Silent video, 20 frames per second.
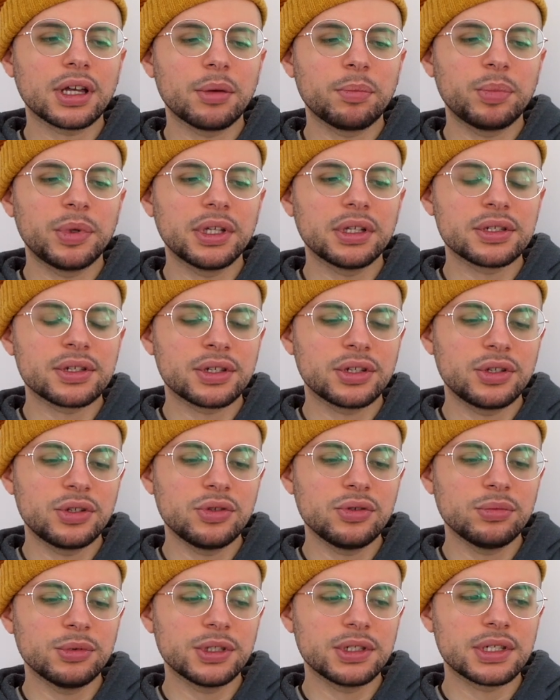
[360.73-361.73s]
appeals
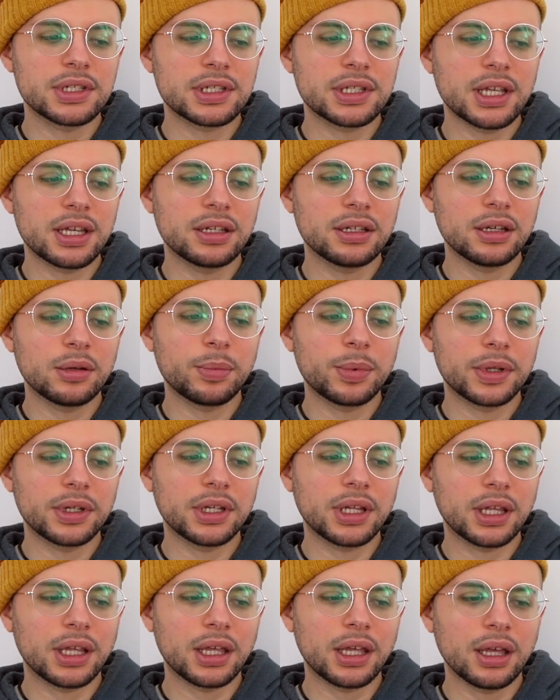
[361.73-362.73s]
human to stand up
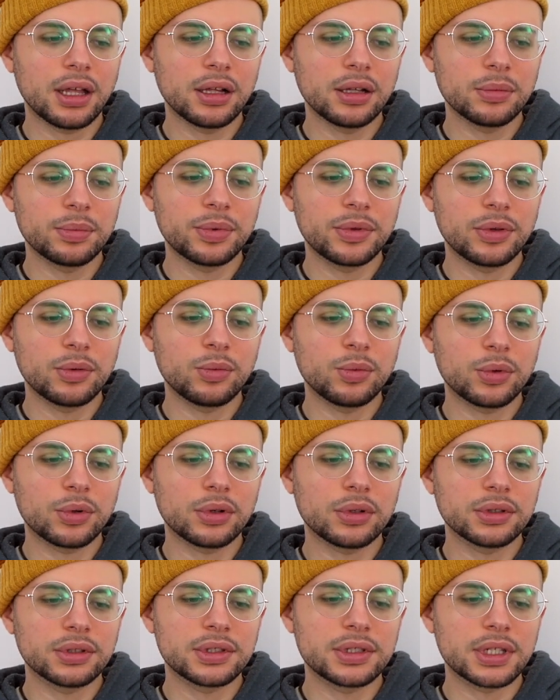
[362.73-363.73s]
and help the
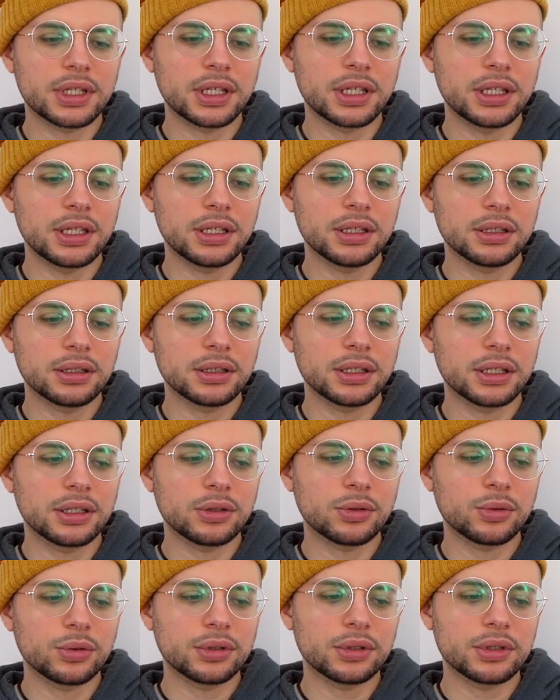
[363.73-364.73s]
world to heal
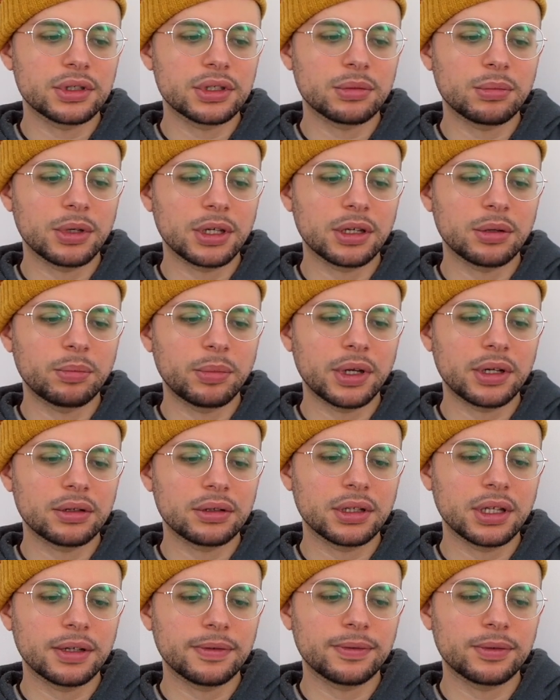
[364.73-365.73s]
in order to make a better
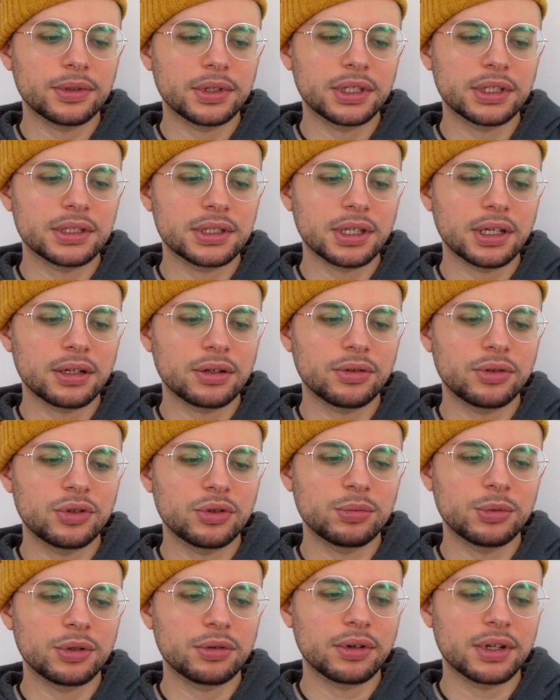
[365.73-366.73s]
life for the entire
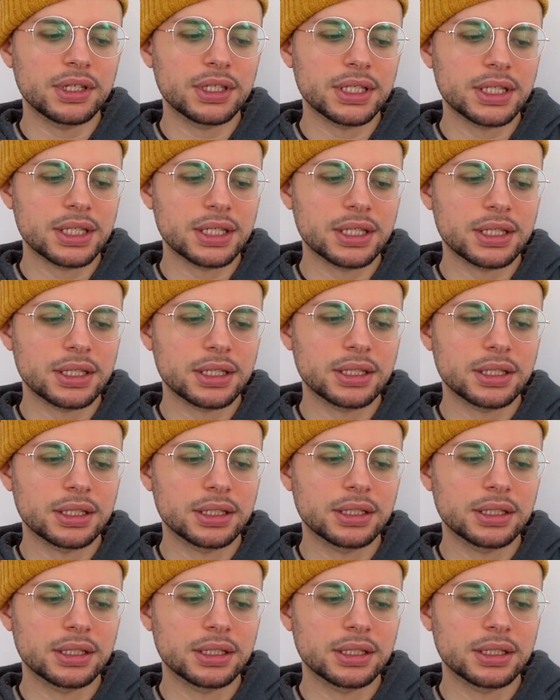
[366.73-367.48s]
human race.